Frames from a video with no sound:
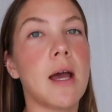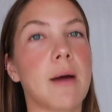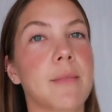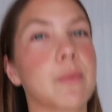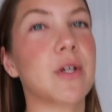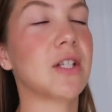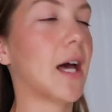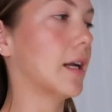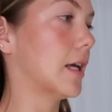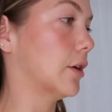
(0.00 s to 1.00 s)
And then we just
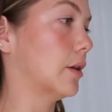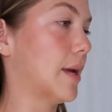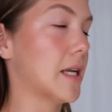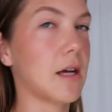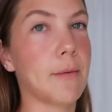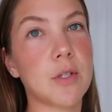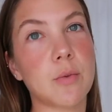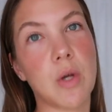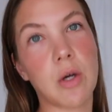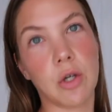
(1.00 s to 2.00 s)
had it here in the meantime
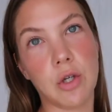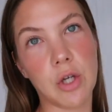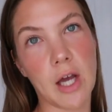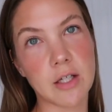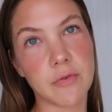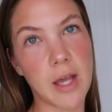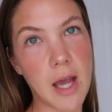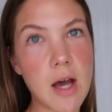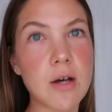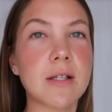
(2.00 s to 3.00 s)
because we got a new couch for the
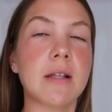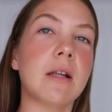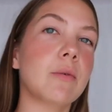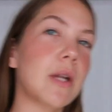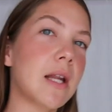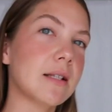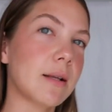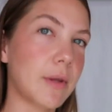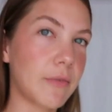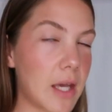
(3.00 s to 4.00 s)
house and then we needed
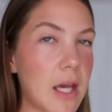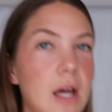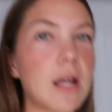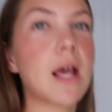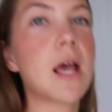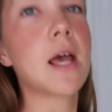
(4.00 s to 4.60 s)
something for here. And